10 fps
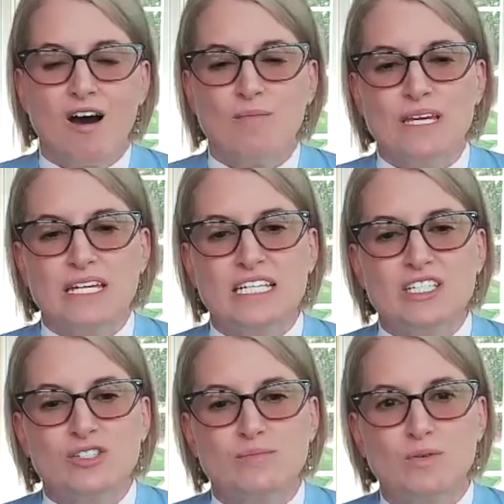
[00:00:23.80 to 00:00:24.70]

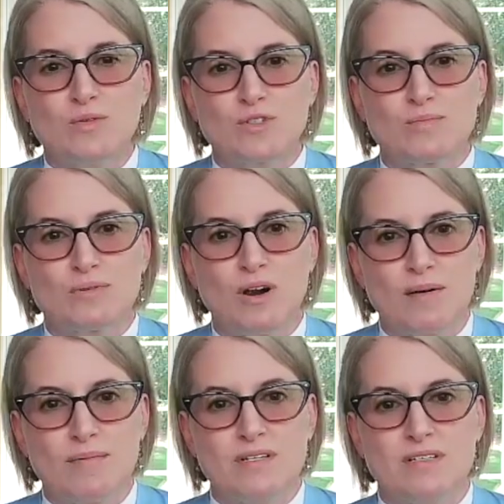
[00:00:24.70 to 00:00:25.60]
His most
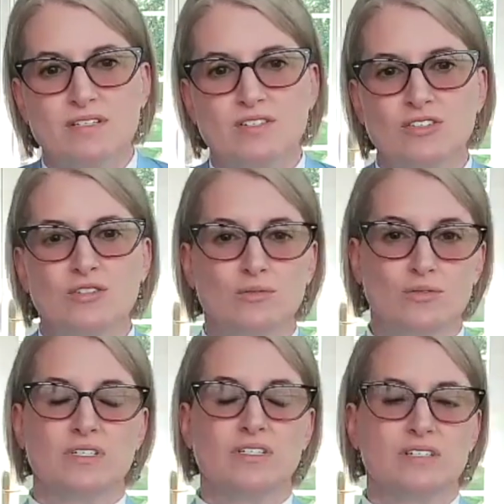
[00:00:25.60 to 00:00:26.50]
prominent
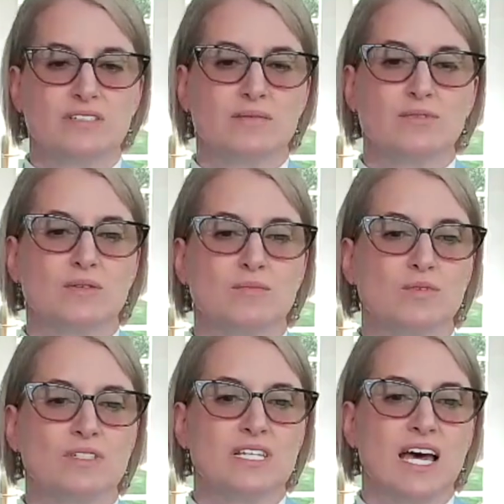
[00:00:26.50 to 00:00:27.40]
UCD symptom
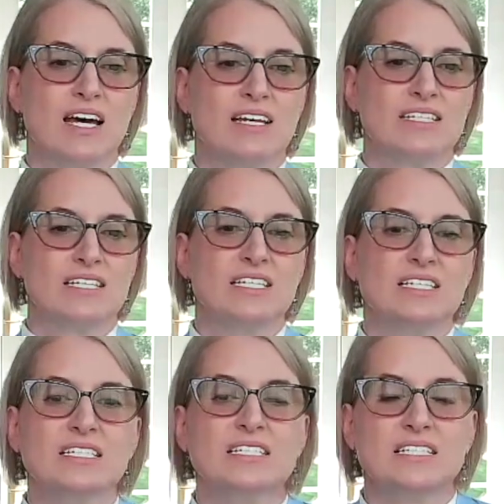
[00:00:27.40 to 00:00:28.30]
was that
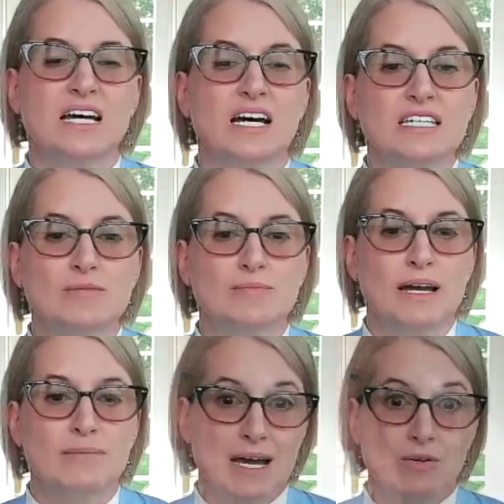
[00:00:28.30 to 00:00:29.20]
he did not eat
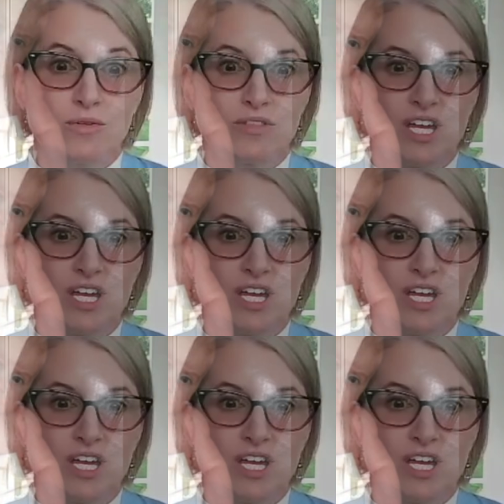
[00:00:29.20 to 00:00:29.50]
by mouth.